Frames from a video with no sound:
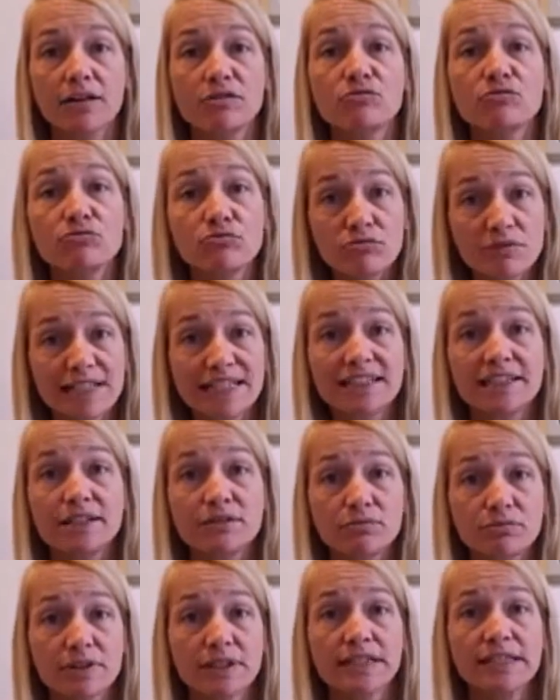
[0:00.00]
at it
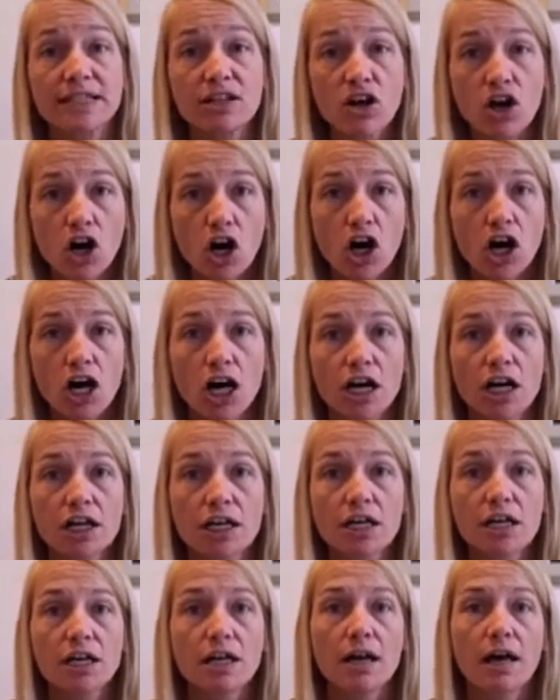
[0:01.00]
really, really
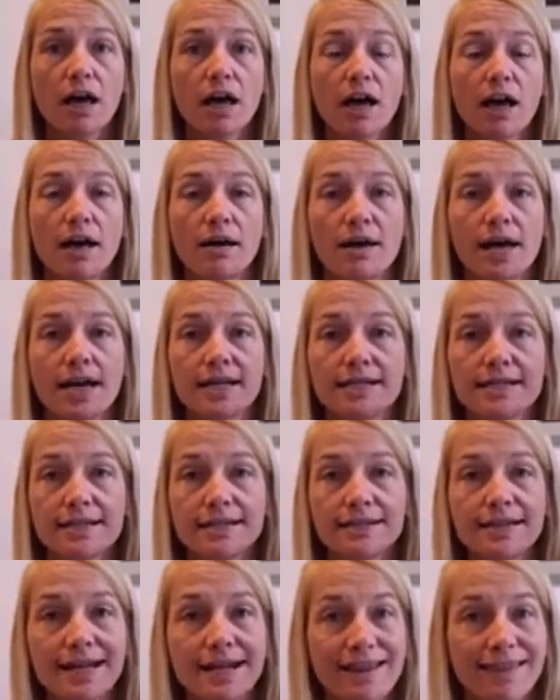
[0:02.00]
hard. Uh, I
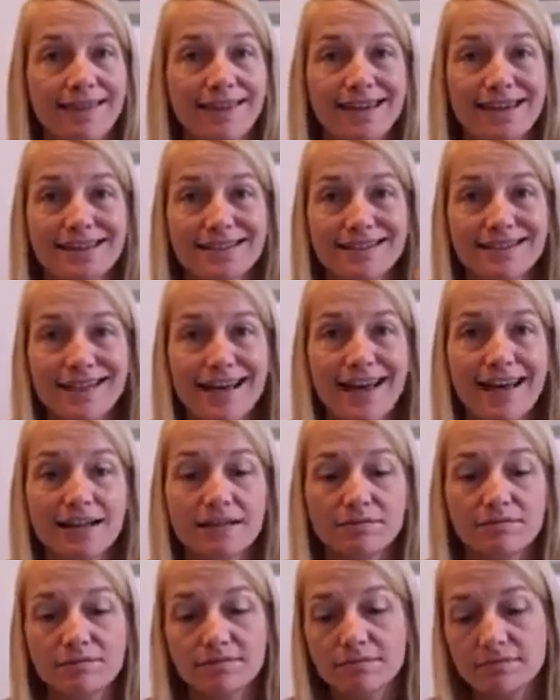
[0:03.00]
did a lot of things
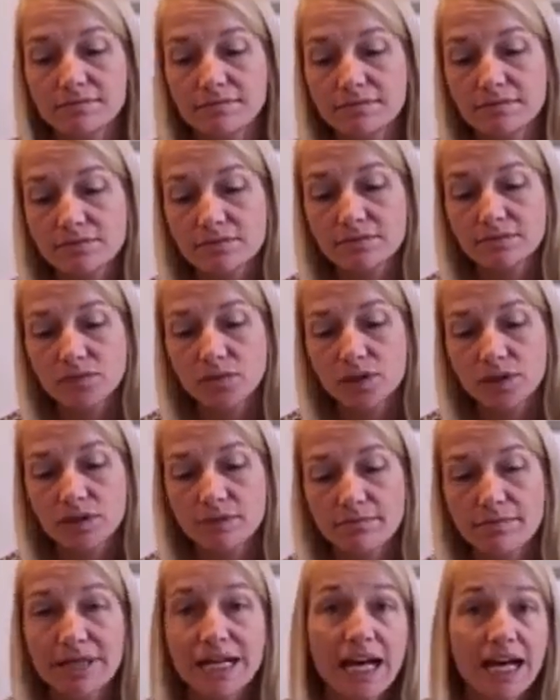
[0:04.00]
that
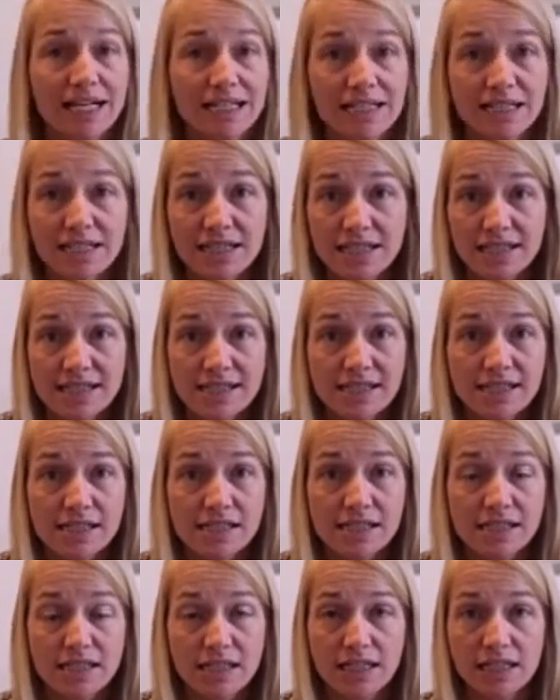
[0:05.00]
were
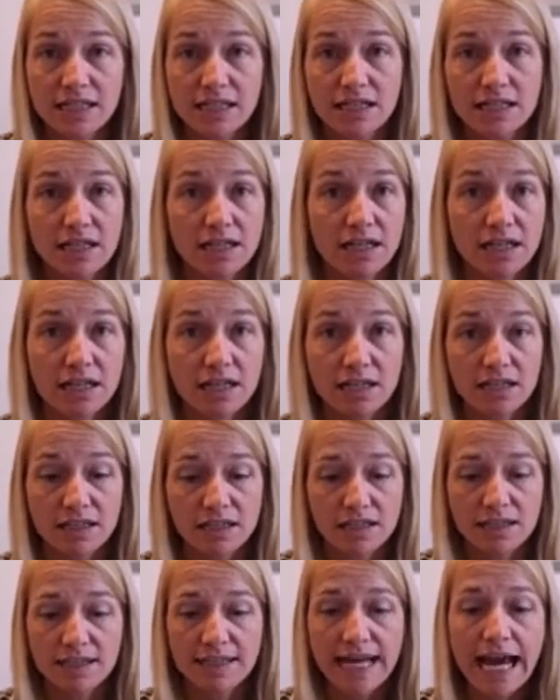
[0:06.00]
monotonous in uh,
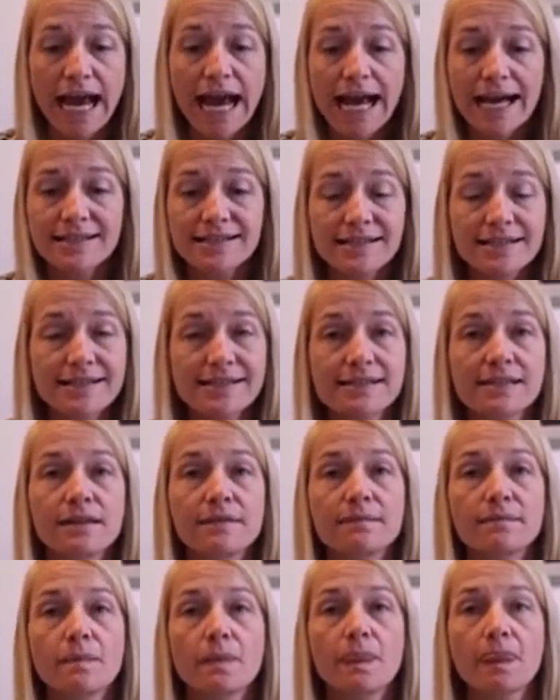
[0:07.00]

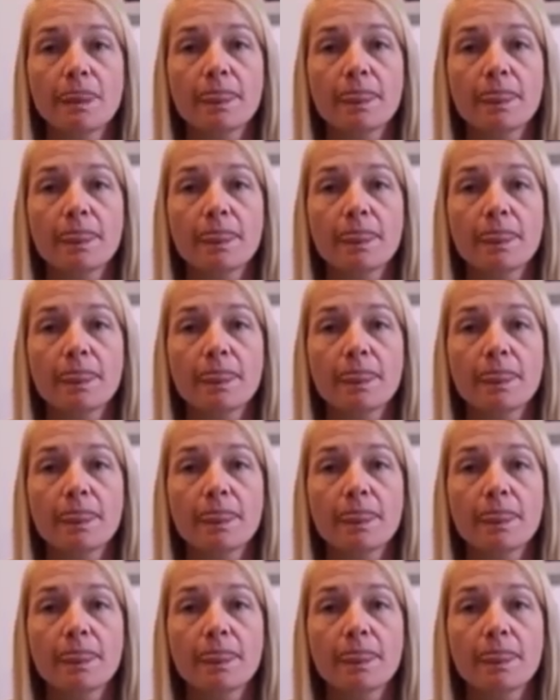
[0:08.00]
tasks,